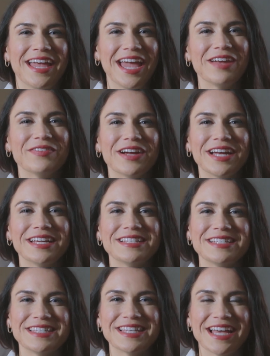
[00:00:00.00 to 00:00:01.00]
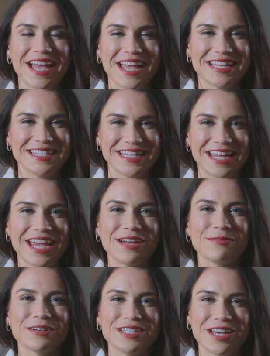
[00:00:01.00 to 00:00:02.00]
Hey friends, today
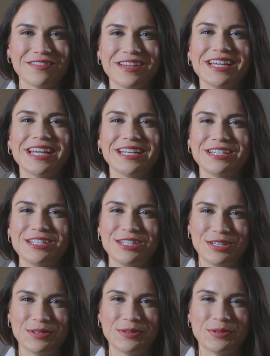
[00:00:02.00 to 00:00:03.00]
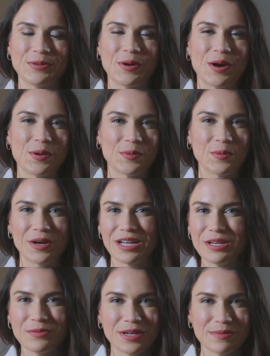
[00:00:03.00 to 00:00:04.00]
we're delving into what do
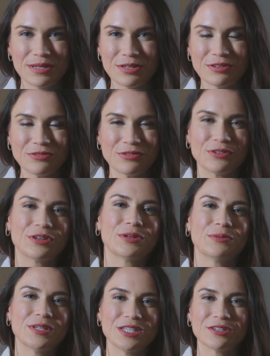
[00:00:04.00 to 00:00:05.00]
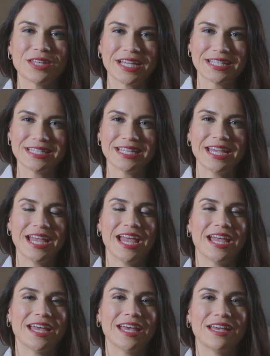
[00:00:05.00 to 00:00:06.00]
you want to be known for? What's your legacy?
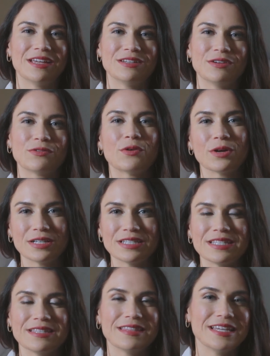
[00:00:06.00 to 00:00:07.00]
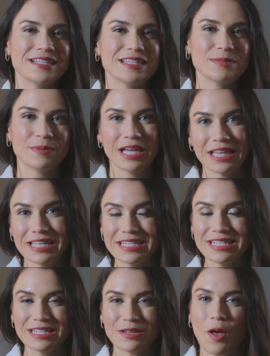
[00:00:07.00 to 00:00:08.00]
And of course, this
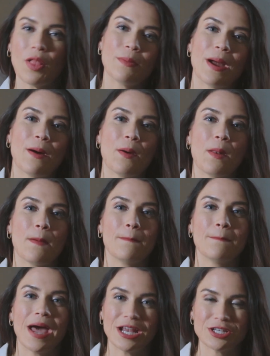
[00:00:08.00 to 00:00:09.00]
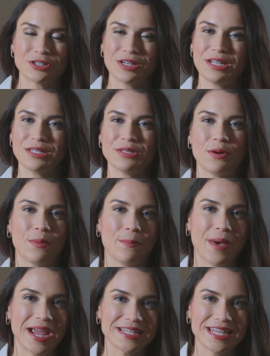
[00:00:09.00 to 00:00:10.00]
playlist is all about my journey, so
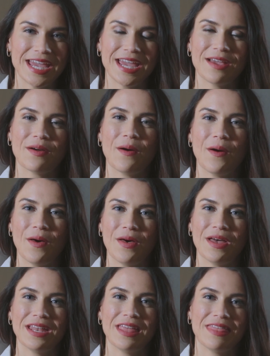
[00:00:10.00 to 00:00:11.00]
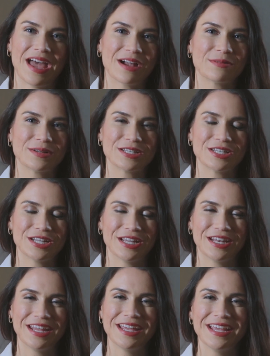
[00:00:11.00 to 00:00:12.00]
my take on that question.